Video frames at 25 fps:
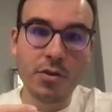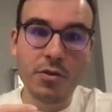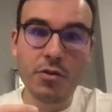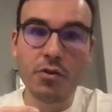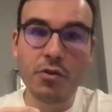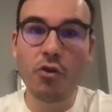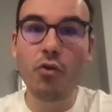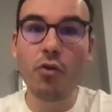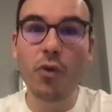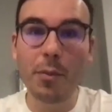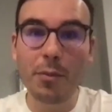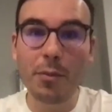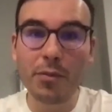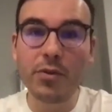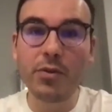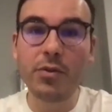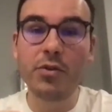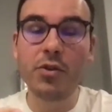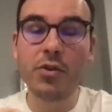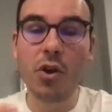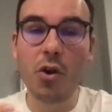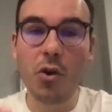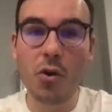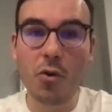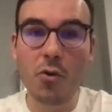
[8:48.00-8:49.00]

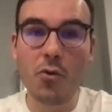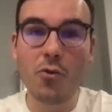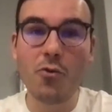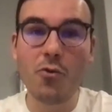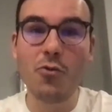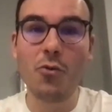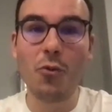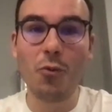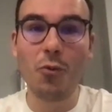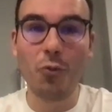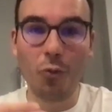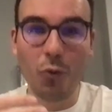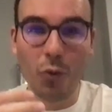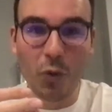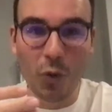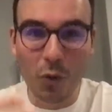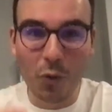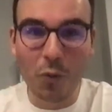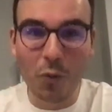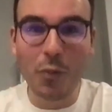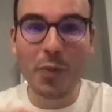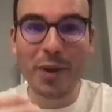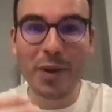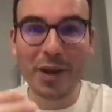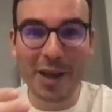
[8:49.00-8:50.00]
crypto
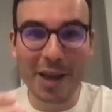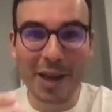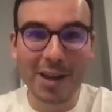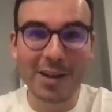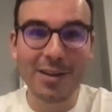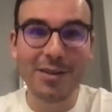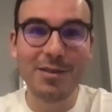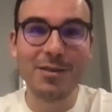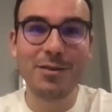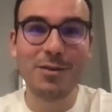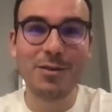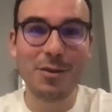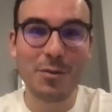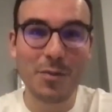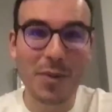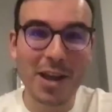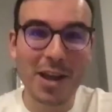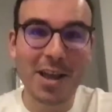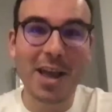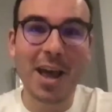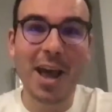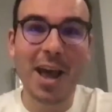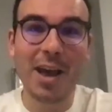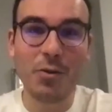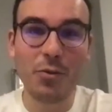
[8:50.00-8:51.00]
will begin to
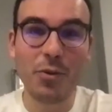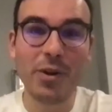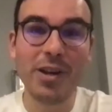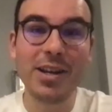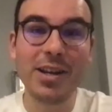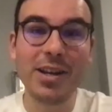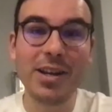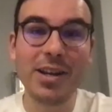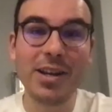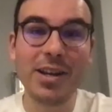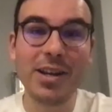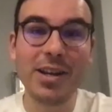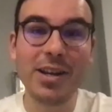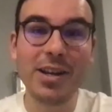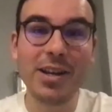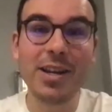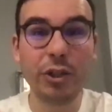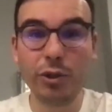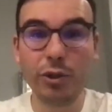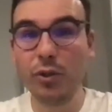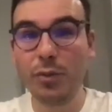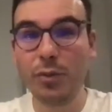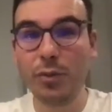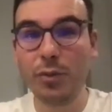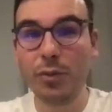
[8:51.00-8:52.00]
make headway
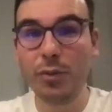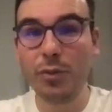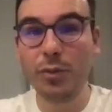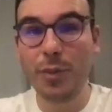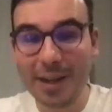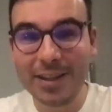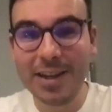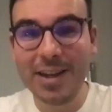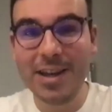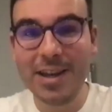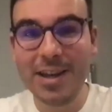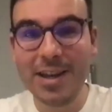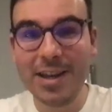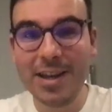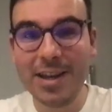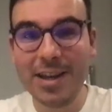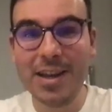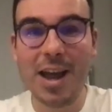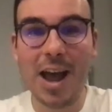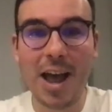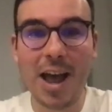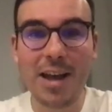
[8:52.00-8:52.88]
into your space,